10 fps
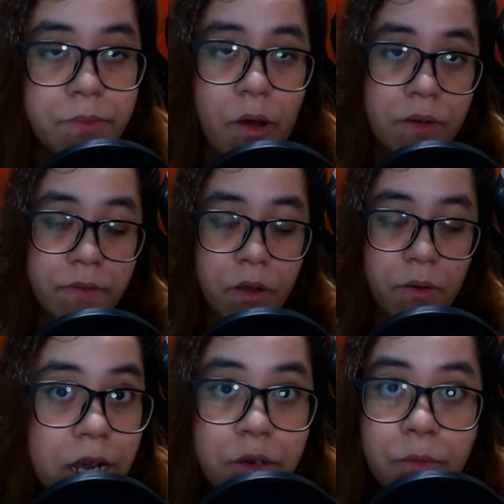on the
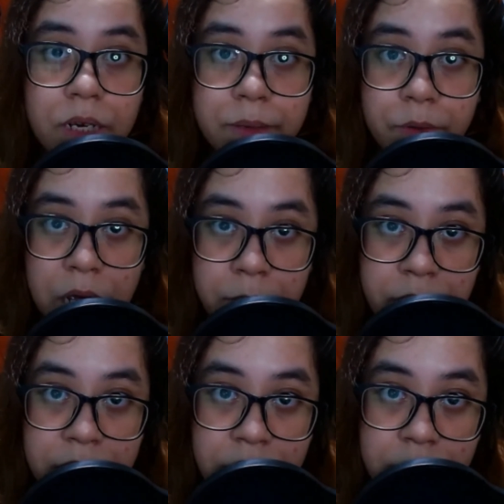floor. I don't want him to have
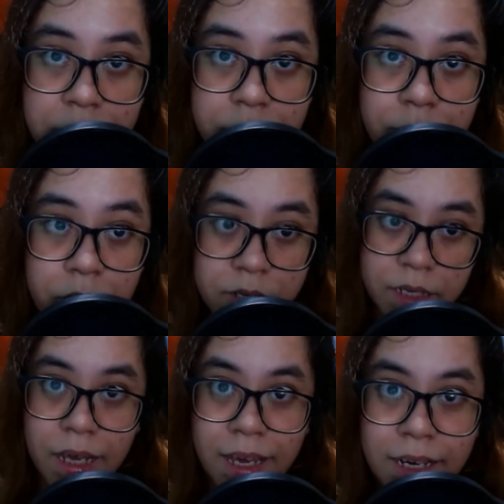my head, because
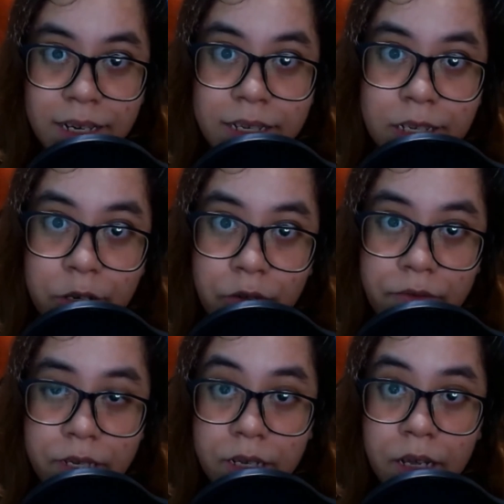a head is a
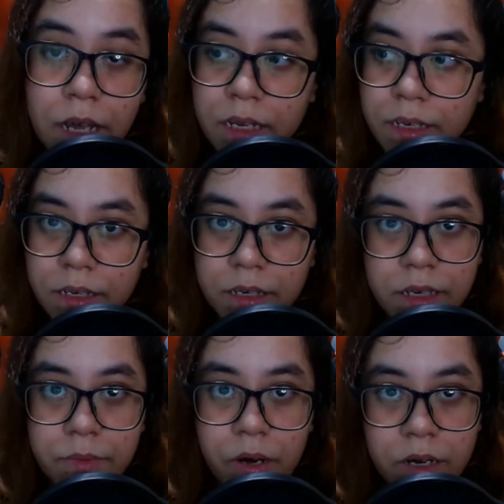trophy. And
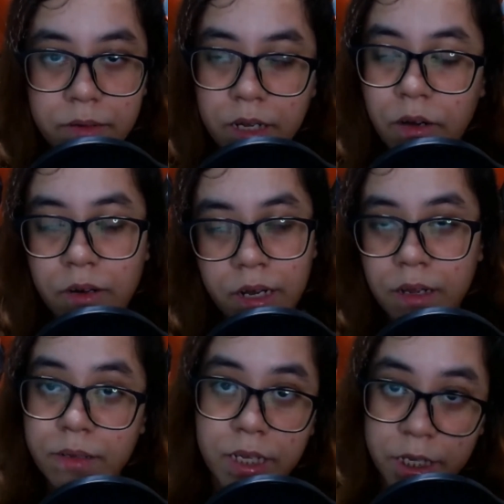the brother was like,
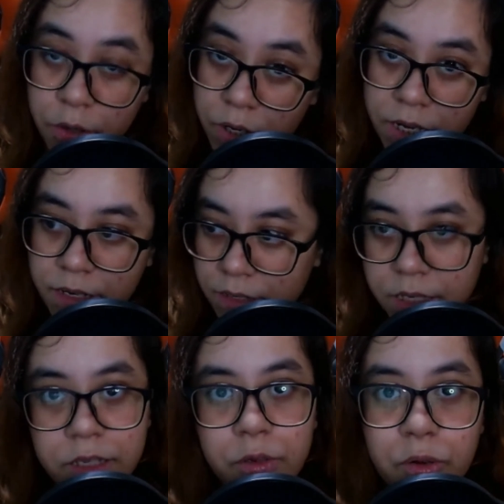alright, take your head.
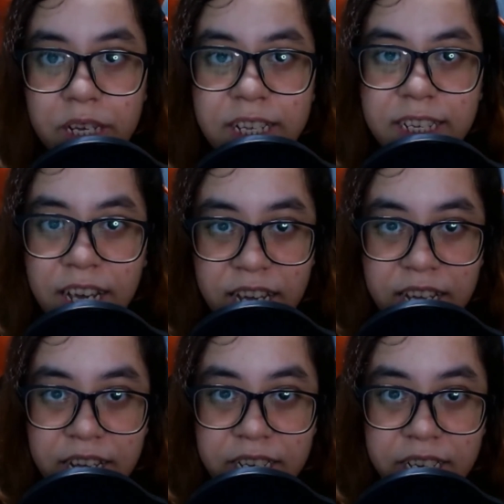He took his
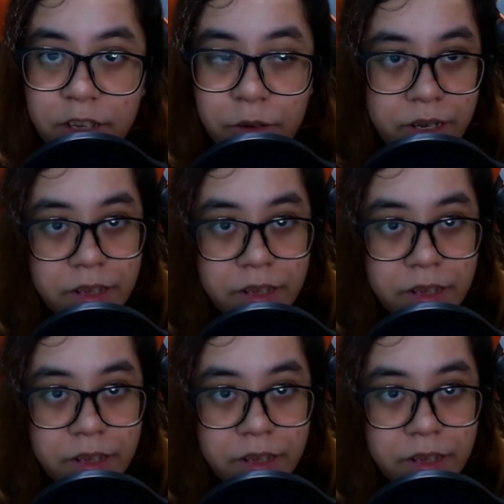head, took a